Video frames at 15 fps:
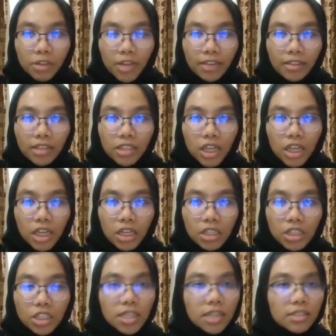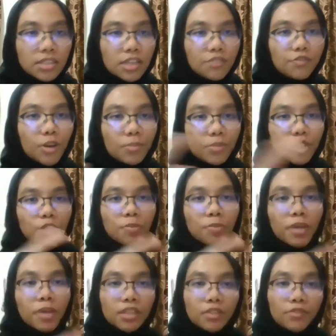I think she's asking from
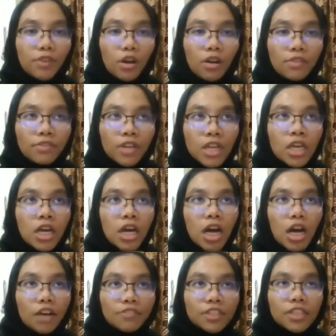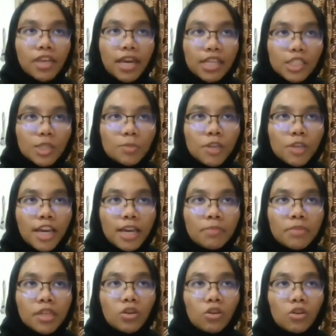perspective of after
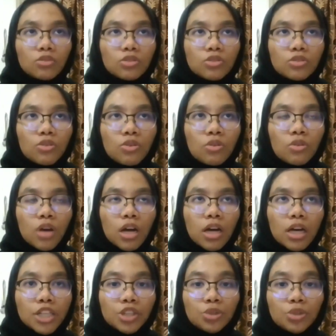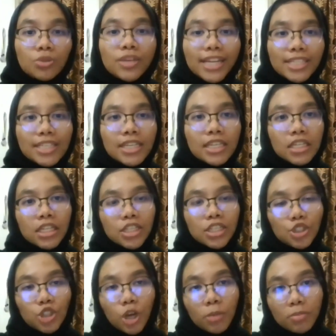SPM and also you getting a
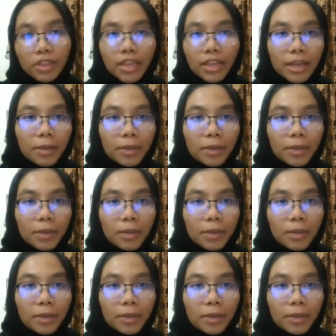job there.